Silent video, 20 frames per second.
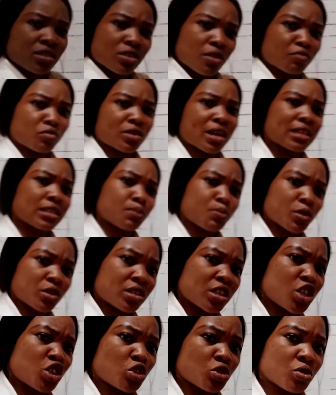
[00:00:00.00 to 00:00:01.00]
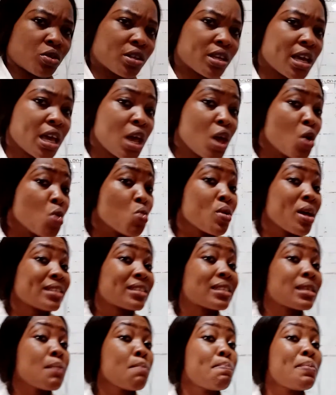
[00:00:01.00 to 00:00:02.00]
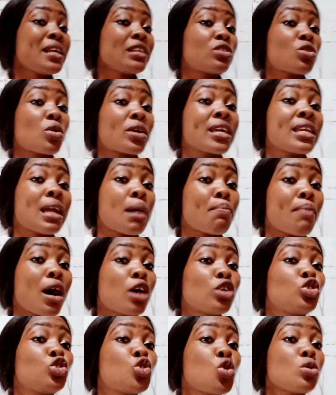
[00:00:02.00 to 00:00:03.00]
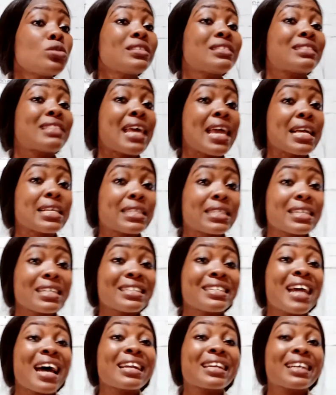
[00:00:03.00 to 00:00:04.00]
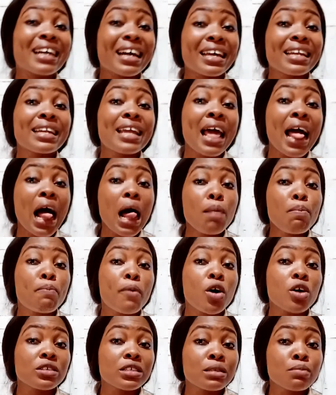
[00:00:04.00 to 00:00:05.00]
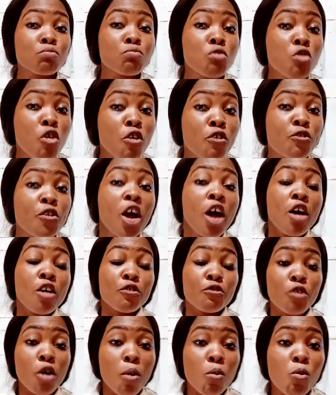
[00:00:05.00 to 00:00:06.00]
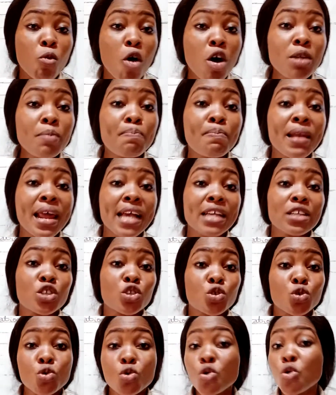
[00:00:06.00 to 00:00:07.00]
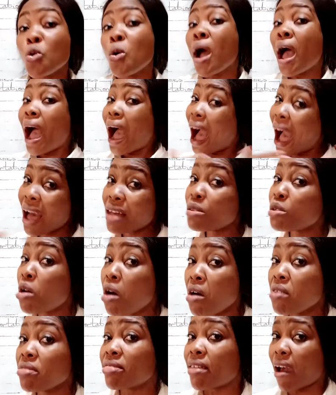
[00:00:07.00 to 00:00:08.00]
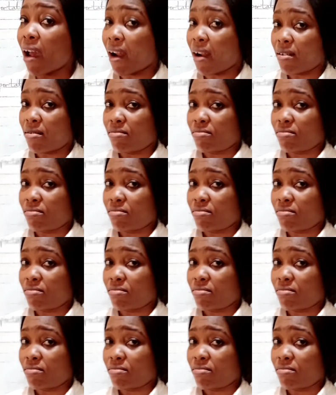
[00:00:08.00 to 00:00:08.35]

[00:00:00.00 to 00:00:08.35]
of transportation, we are simply talking about those things that can help us move from one place to another.